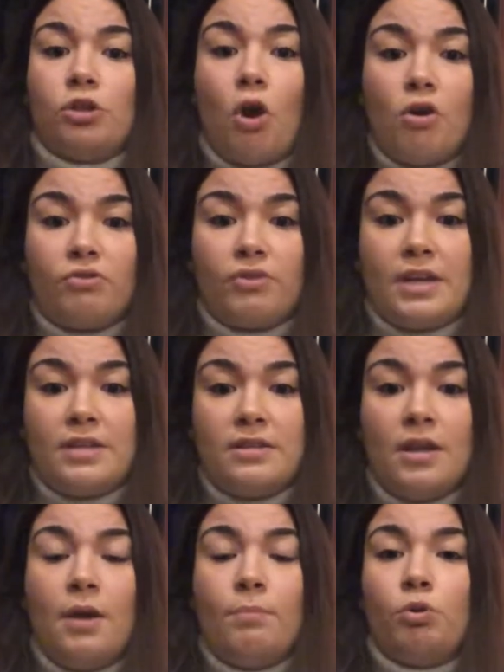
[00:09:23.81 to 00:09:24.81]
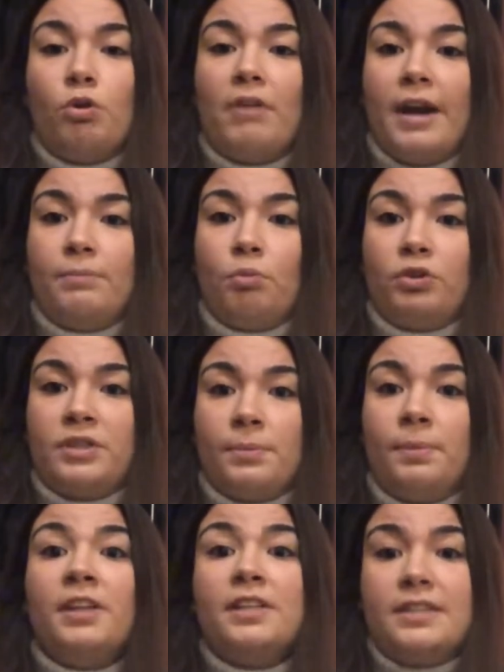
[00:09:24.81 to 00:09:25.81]
long reads, provide
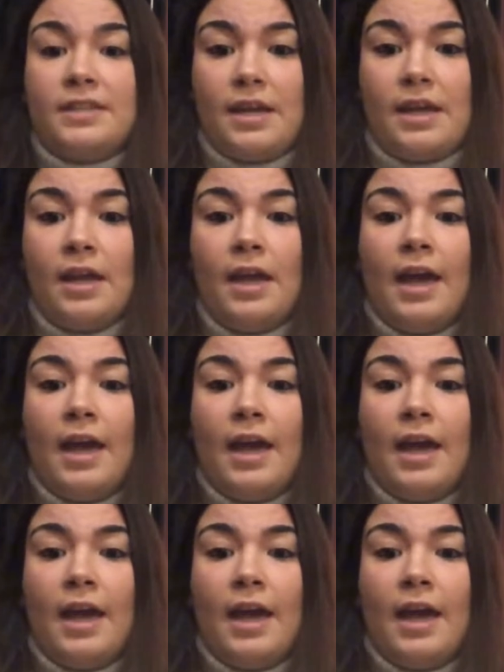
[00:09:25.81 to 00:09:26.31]
portability,